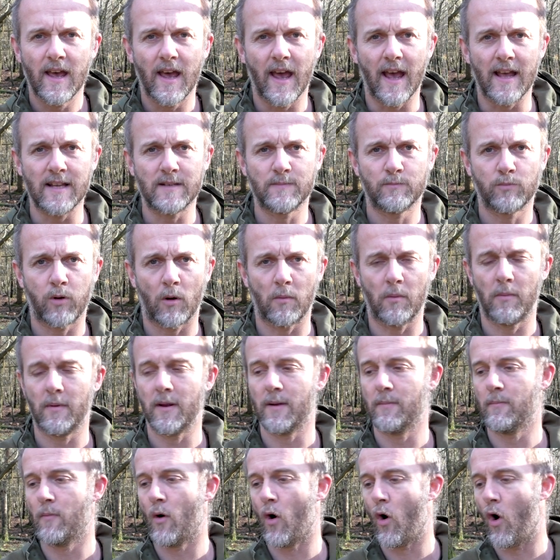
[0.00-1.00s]
is
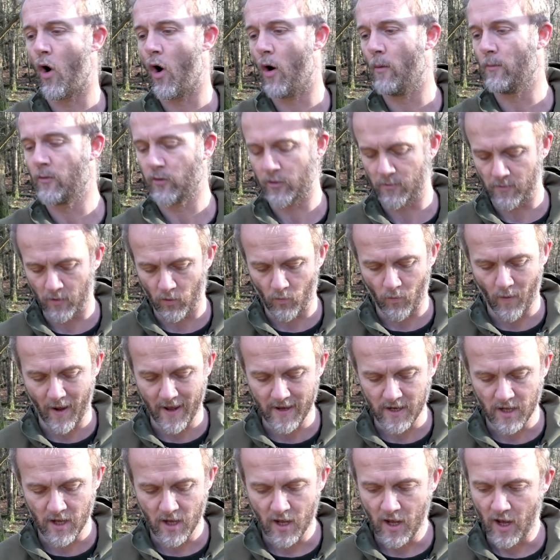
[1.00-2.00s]
probably a more optimal
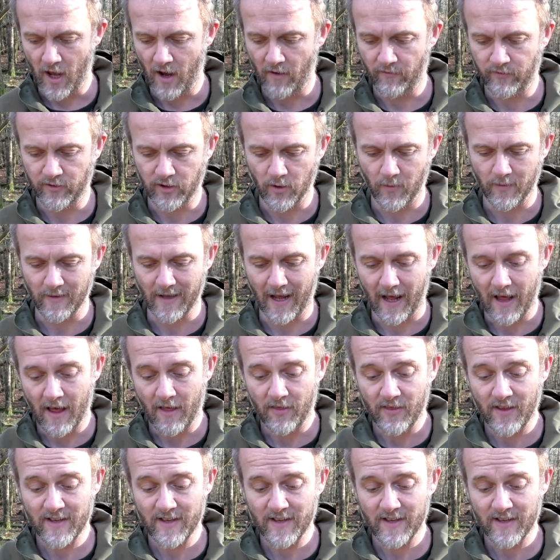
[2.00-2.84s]
way of doing that.